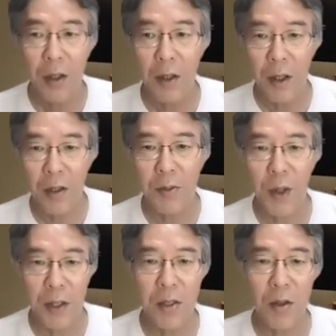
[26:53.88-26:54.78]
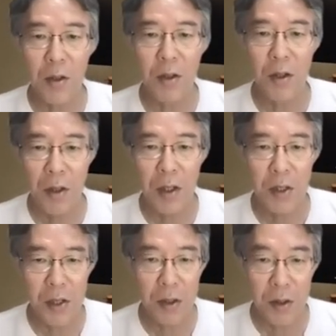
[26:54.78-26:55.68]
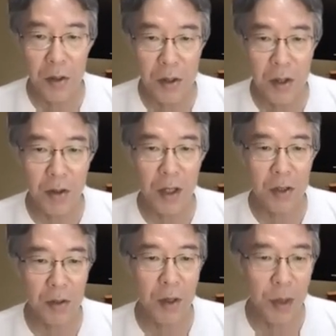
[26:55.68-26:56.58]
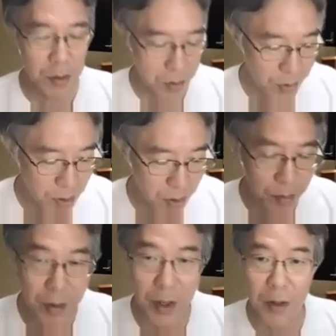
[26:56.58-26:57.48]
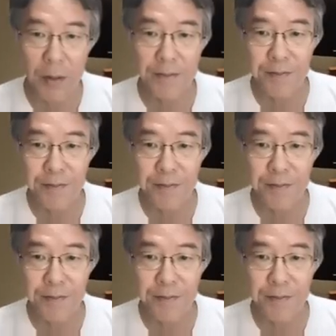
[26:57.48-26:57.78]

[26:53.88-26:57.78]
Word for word: And it's based on this consideration about twist operator.